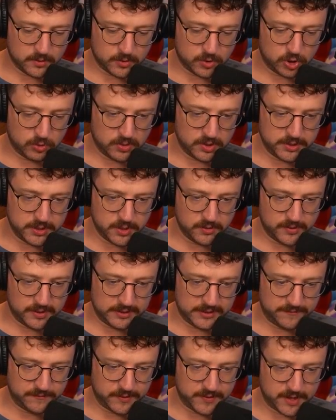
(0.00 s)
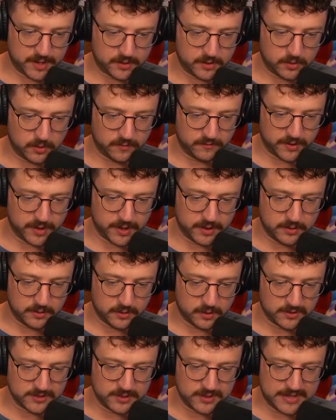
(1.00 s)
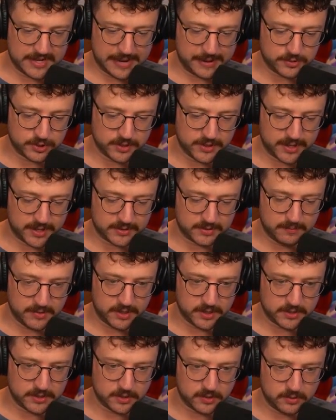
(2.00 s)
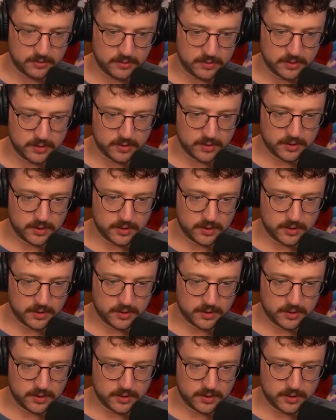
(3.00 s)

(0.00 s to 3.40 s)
Kobold here right lane for that Gold Vein, also to capture that Meeting Stone.